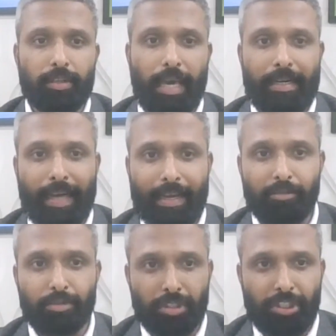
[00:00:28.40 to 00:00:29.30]
talent
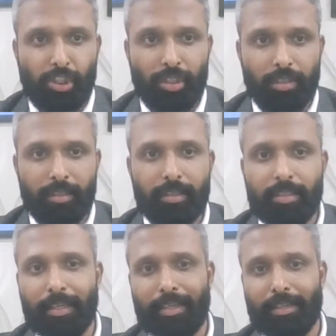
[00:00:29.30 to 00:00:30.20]
acquisition
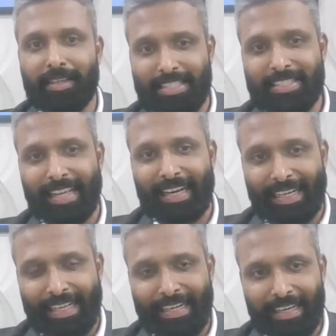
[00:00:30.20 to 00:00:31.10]
uh, necessarily
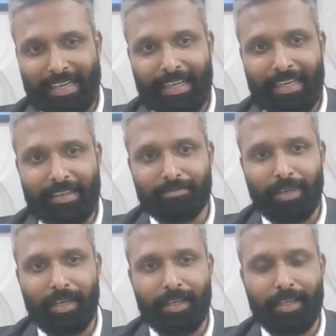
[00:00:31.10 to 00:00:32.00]
didn't really
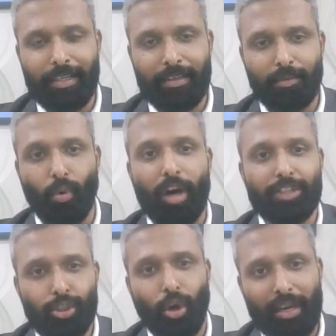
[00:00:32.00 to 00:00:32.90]
uh, was
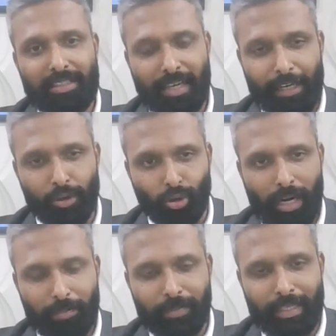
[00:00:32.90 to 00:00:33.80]
a choice that I took
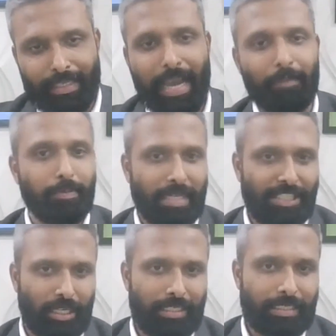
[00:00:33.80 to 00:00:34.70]
up. It happened by
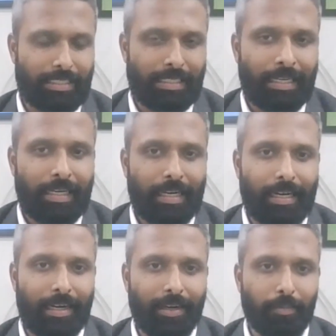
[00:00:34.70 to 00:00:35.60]
chance,
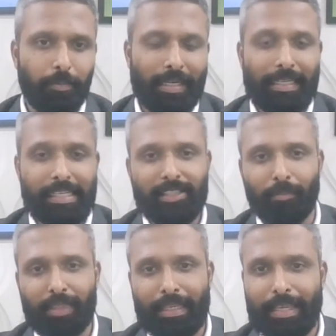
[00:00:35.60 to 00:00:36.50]
uh, but it is
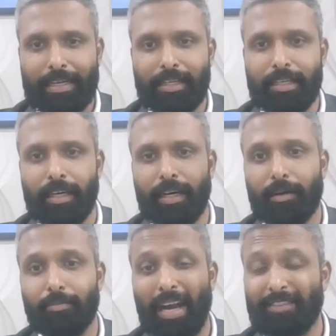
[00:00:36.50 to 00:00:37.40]
something that
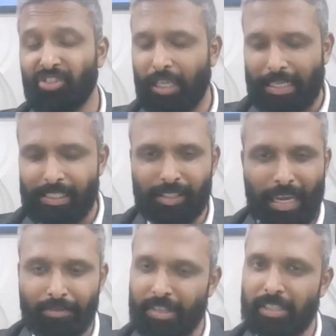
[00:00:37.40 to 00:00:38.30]
uh, I have
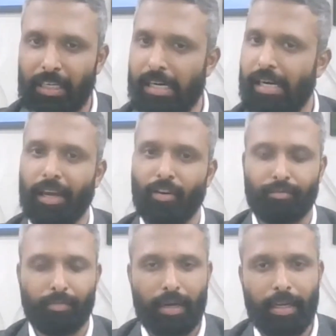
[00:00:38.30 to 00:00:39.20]
cherished every single day
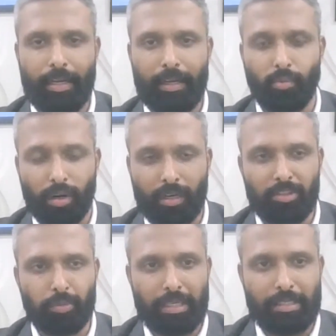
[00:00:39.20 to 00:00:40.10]
of my work
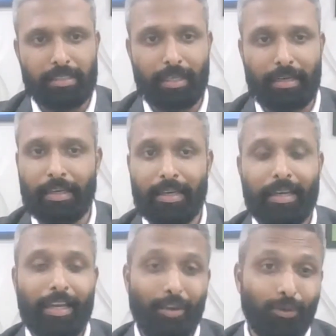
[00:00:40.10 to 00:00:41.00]
experience. And
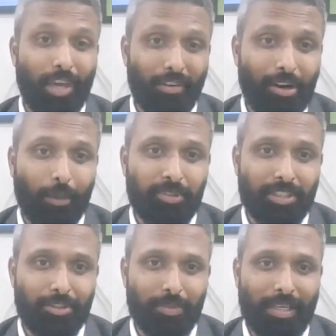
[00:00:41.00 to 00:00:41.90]
if you give an
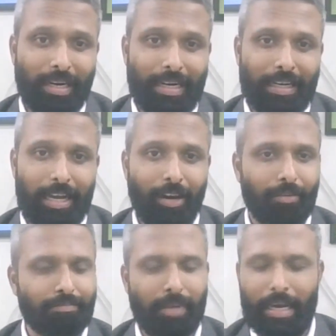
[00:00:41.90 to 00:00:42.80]
option to me right
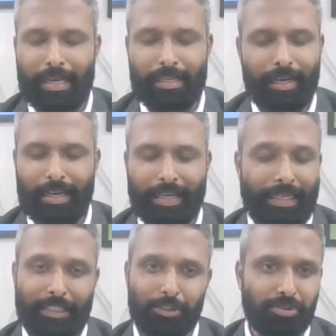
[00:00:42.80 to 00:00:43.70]
now, I'll, I'll
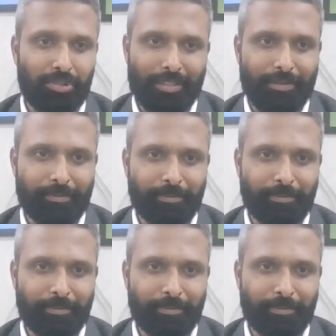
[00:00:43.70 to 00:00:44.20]
any day choose it.